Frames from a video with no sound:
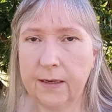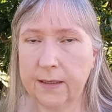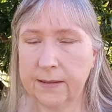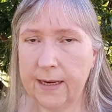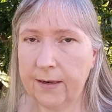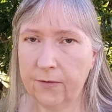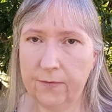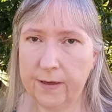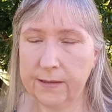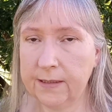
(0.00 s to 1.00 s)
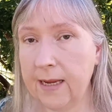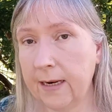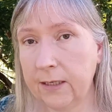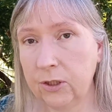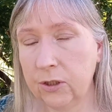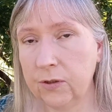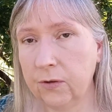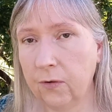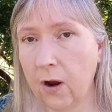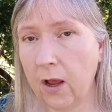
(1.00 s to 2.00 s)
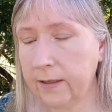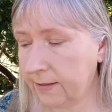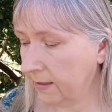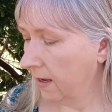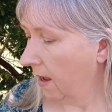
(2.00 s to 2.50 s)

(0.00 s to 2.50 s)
container that's 10 inches across.